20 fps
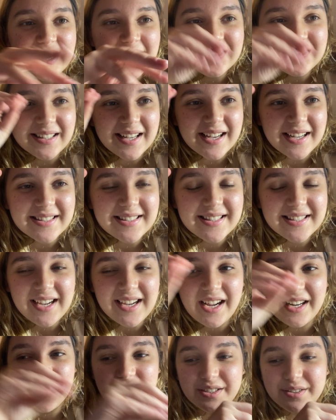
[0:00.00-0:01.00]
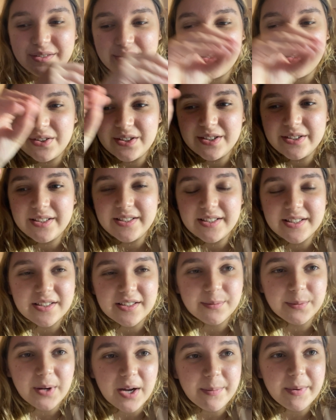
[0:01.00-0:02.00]
that's kind of to
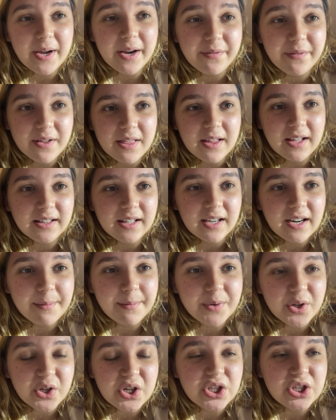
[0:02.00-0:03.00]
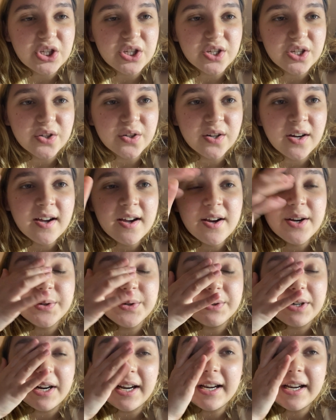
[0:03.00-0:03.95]
sum up everything that I'm going to do right